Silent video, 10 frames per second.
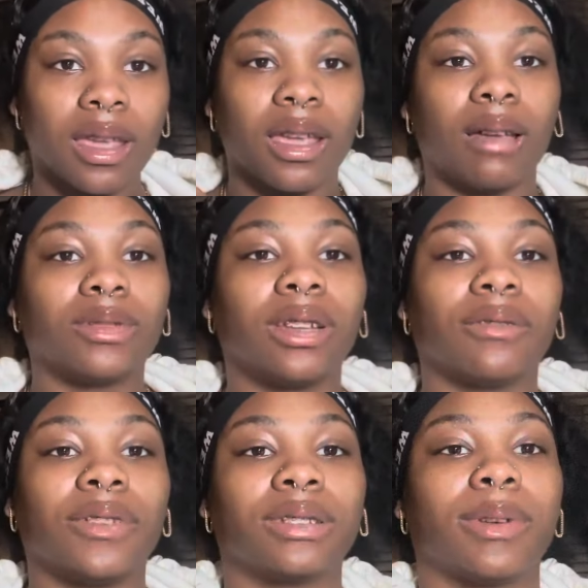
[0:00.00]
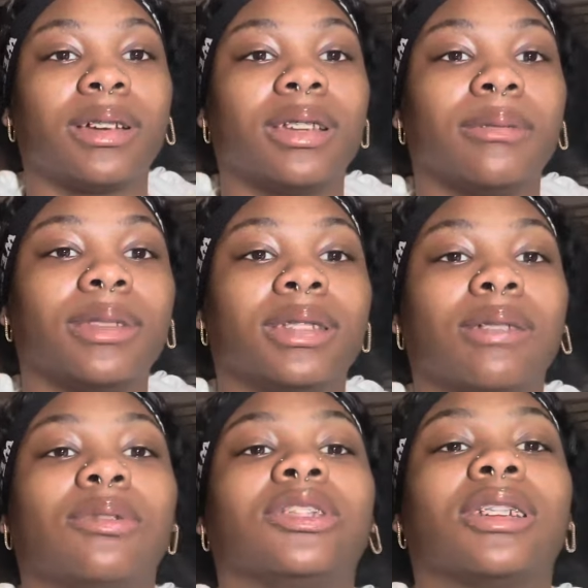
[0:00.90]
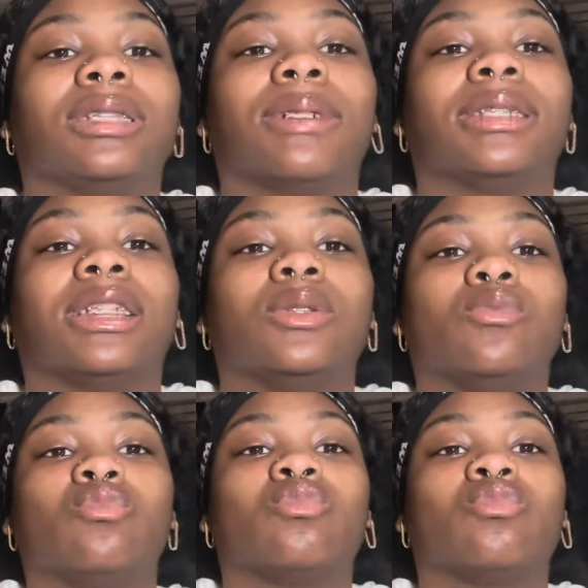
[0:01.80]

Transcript: I'm trying to fix my hoodie because I want y'all to see my tattoo.